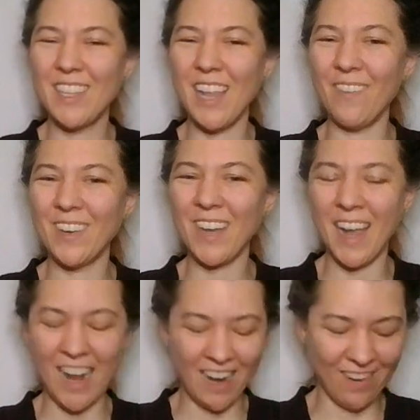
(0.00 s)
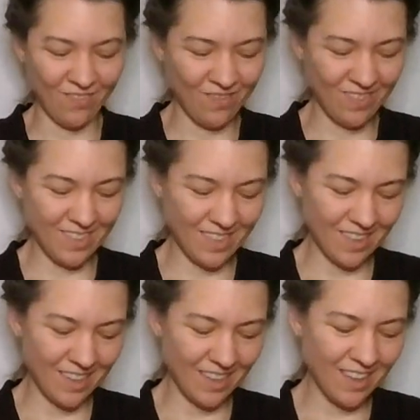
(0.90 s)
same time.
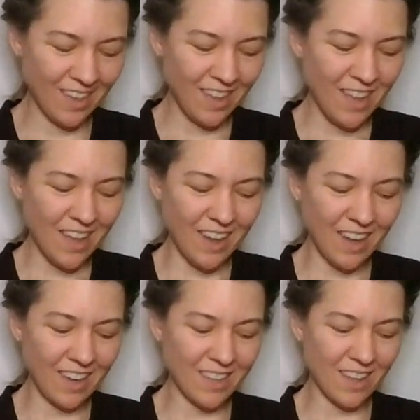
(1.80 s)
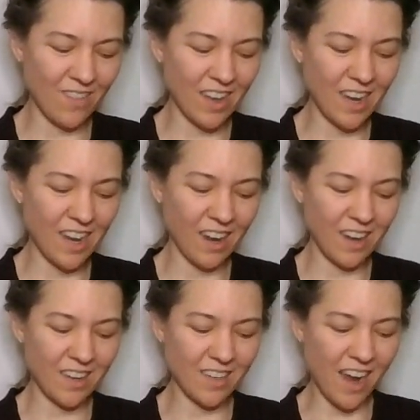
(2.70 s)
I guess I'm
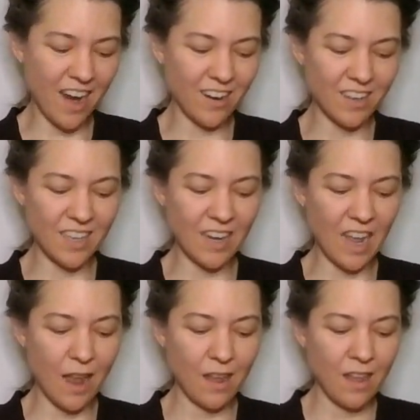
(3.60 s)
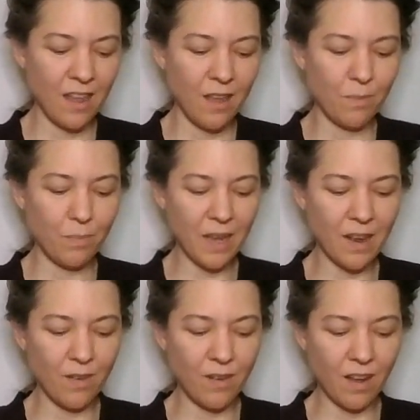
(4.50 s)
getting tired today.
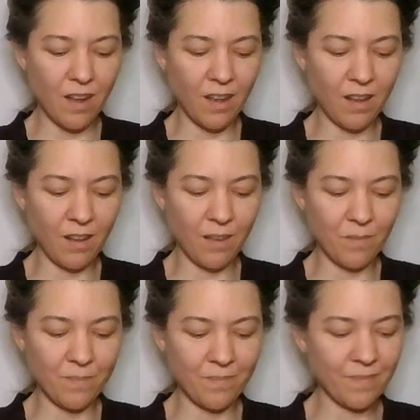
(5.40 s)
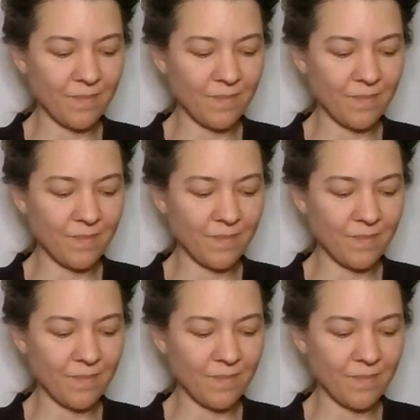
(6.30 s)
But um,